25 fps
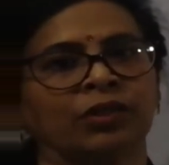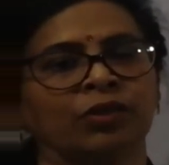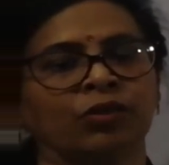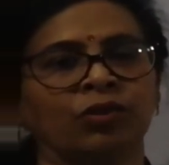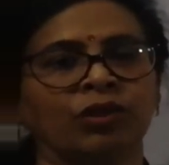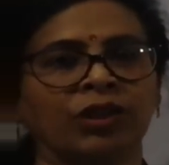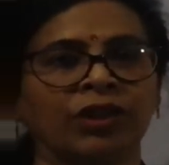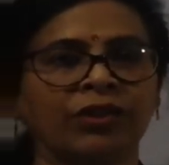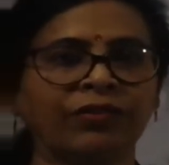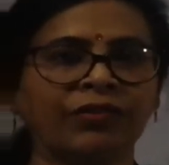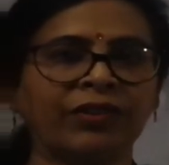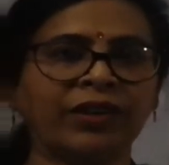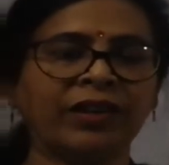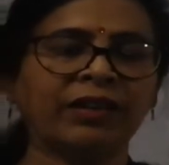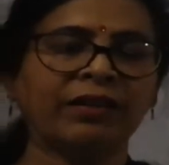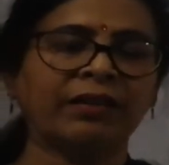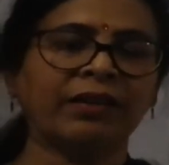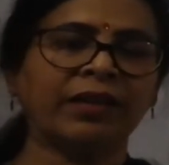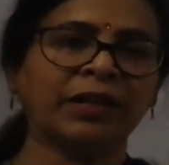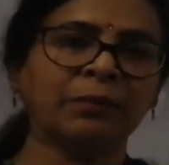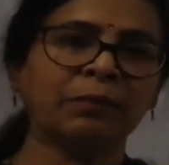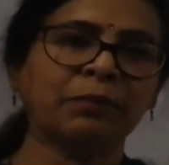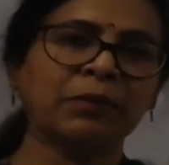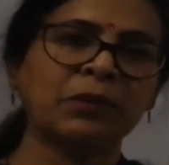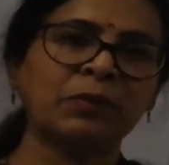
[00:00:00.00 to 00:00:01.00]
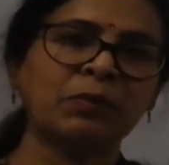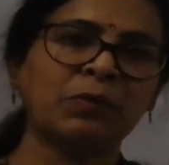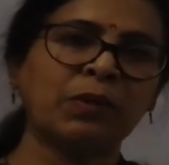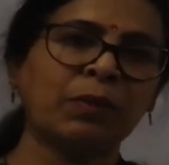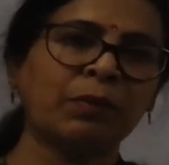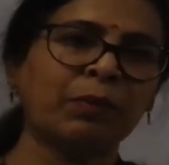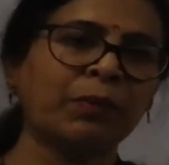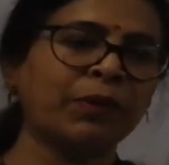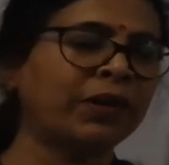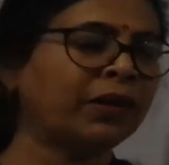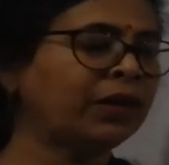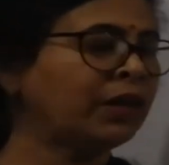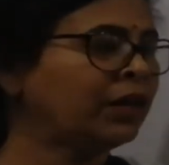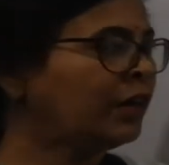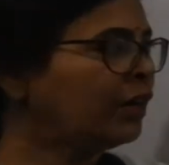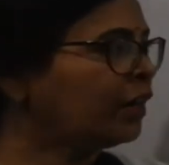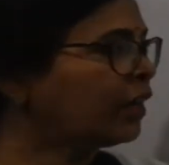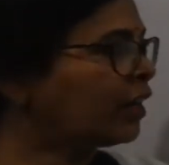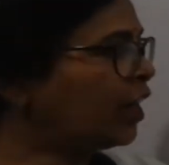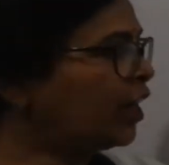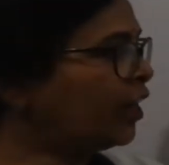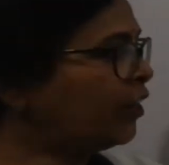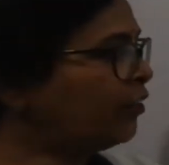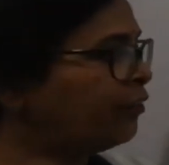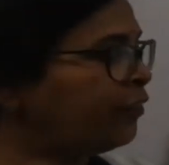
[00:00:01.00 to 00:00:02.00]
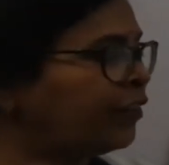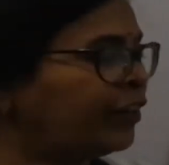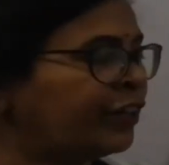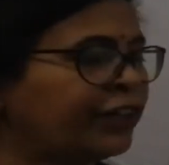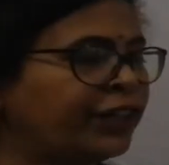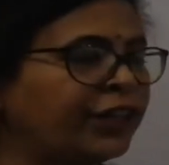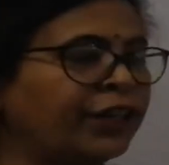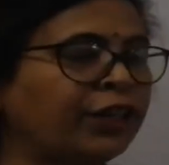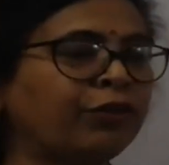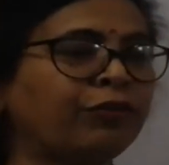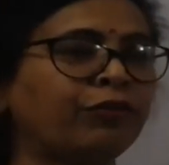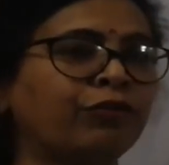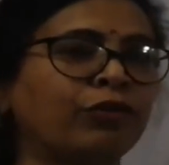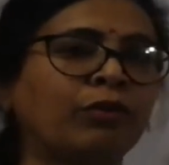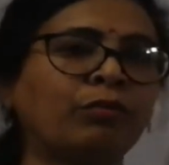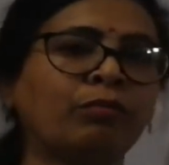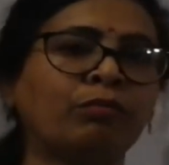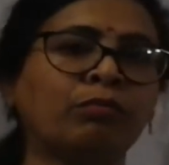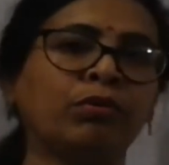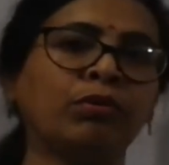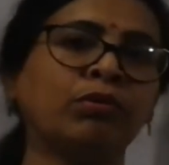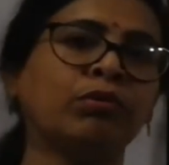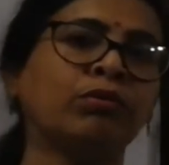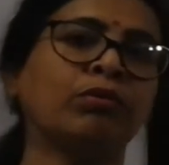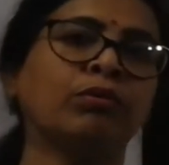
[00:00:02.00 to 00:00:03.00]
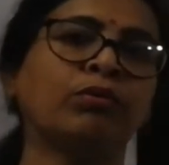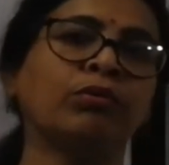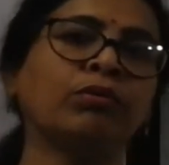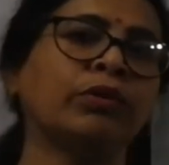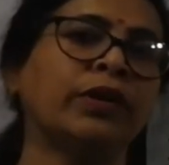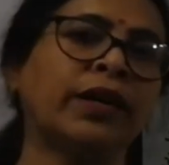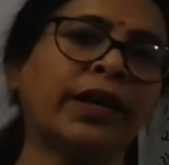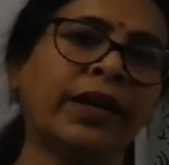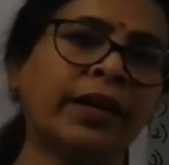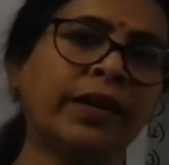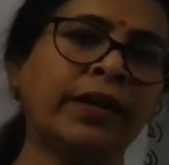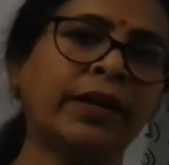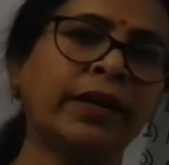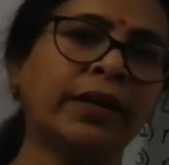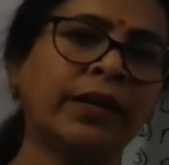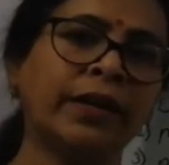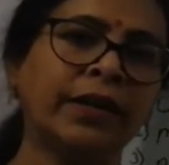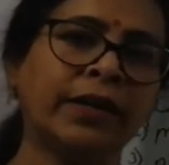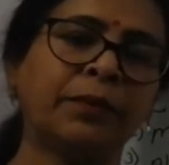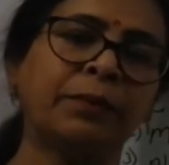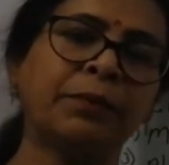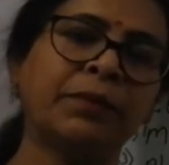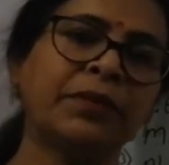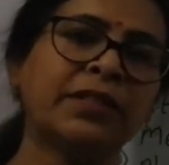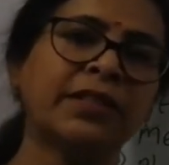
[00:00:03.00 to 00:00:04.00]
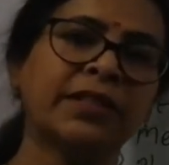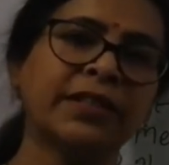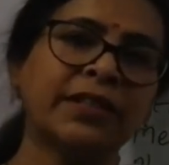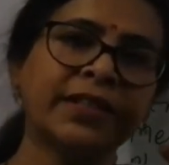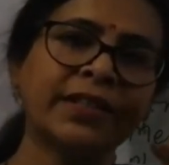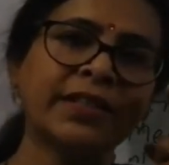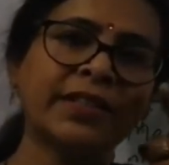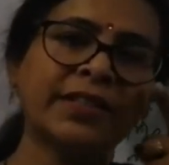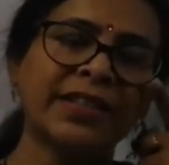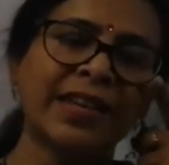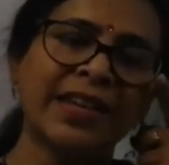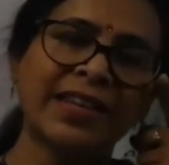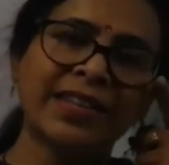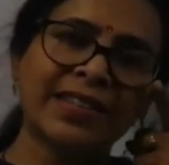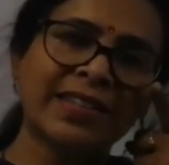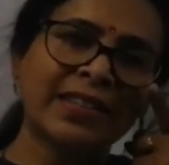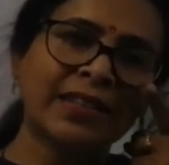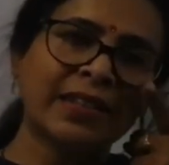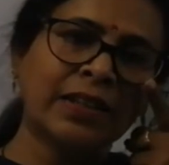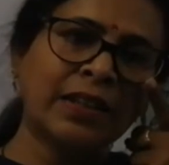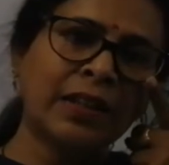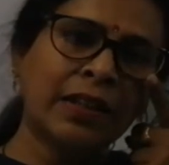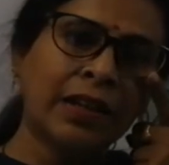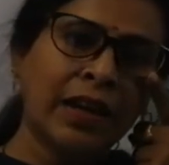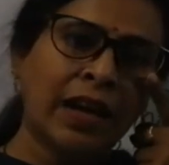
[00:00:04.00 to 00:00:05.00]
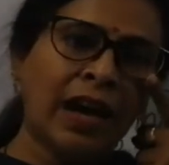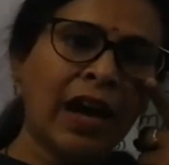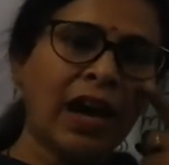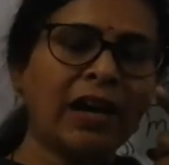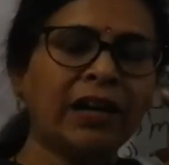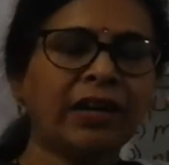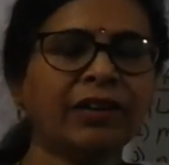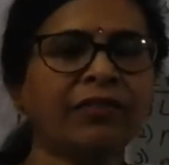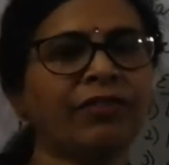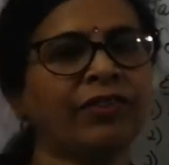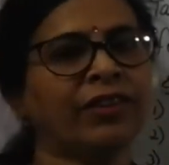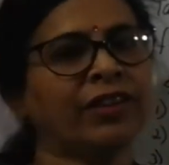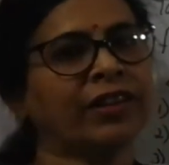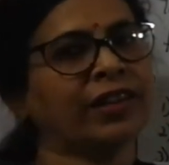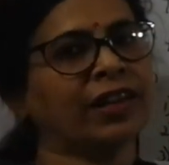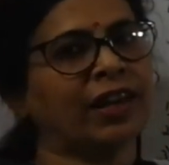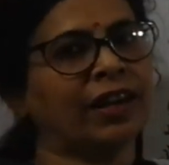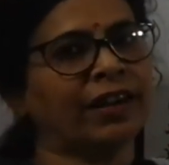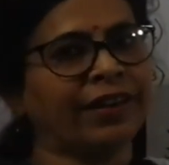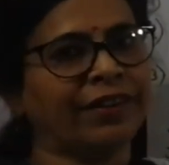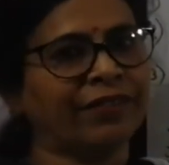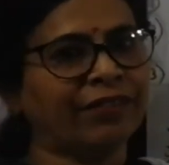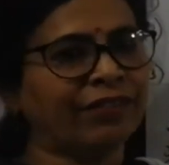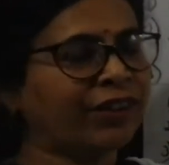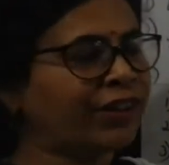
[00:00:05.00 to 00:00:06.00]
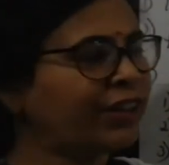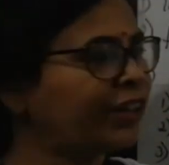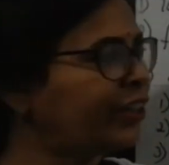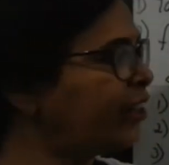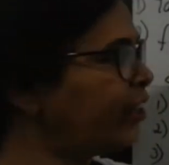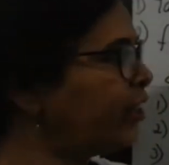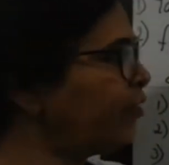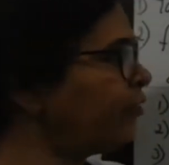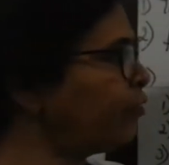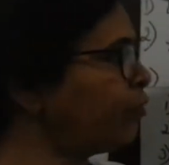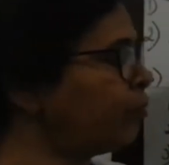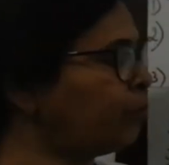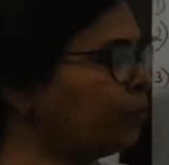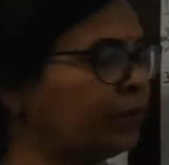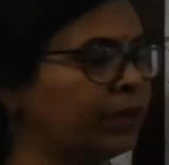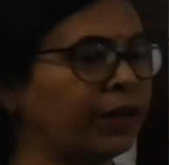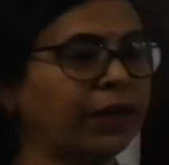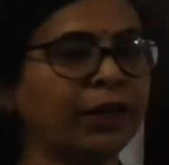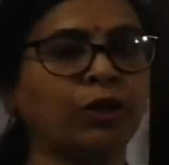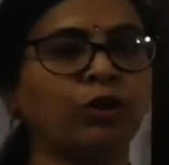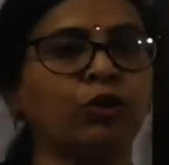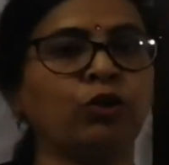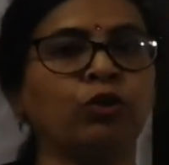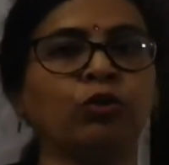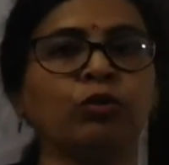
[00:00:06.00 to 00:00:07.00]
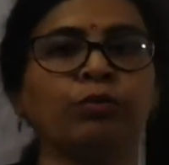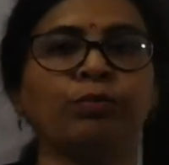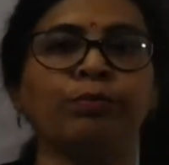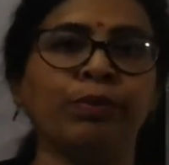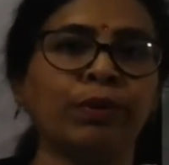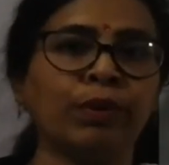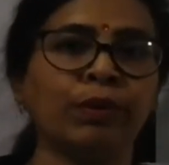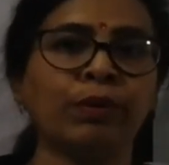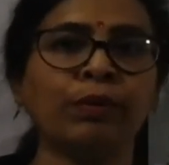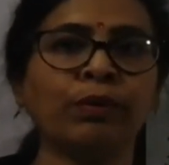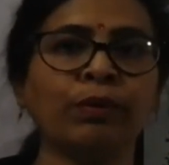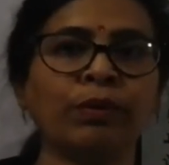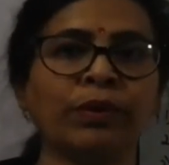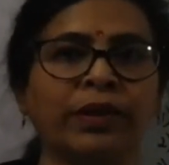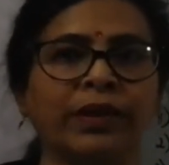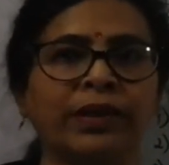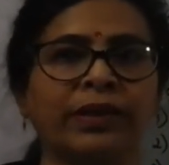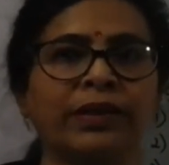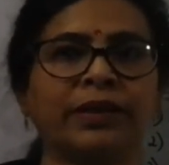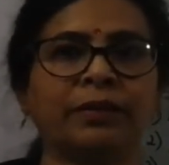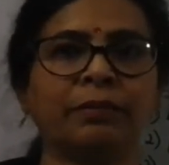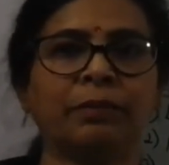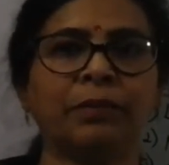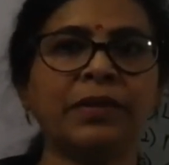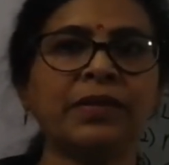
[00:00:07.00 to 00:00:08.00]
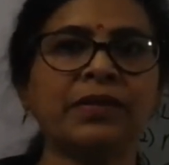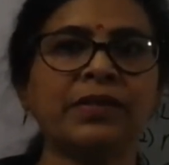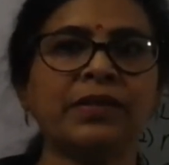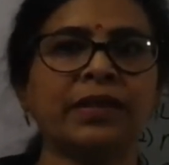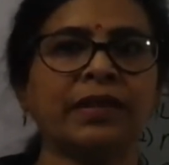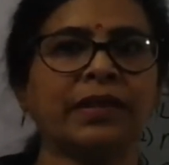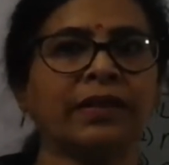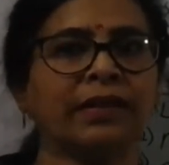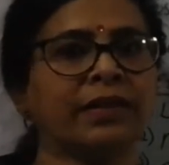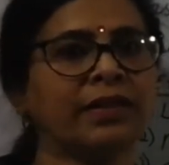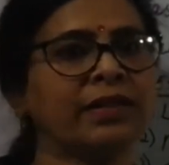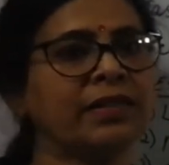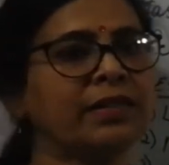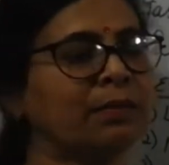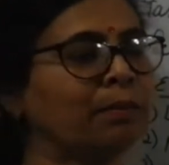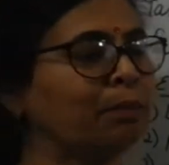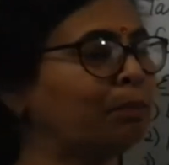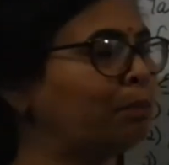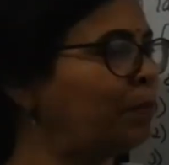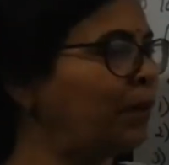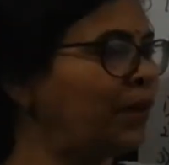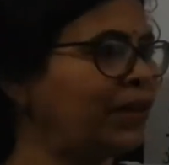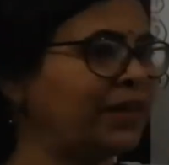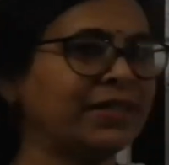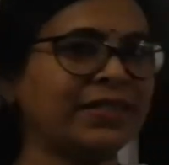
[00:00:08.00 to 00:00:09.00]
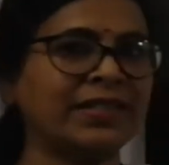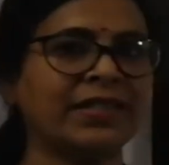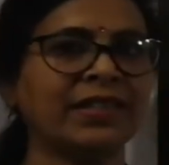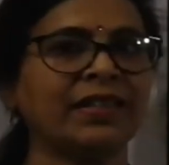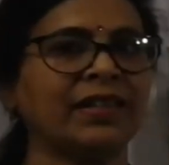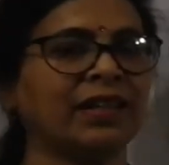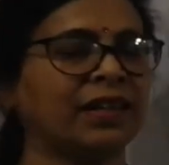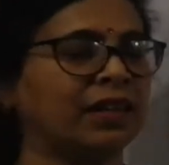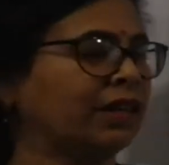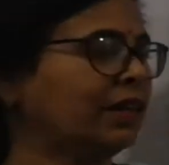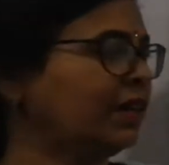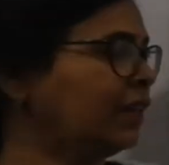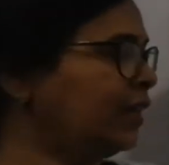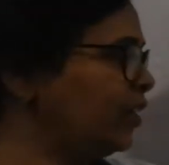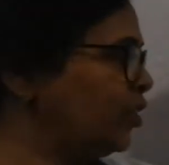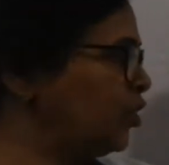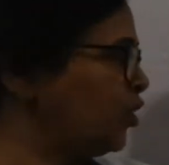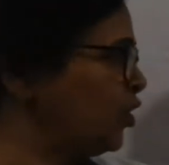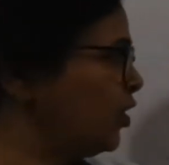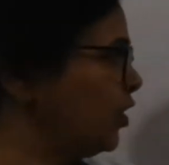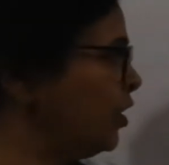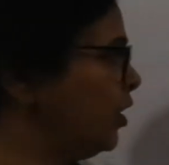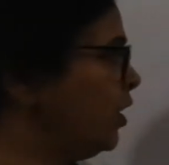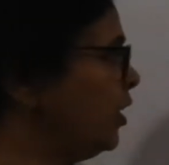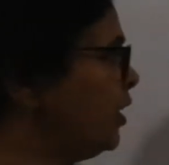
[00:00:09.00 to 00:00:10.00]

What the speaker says: So if the litmus paper converted from blue to red, it means it is acid, and if it converted from red to blue, that it means it is basic in nature.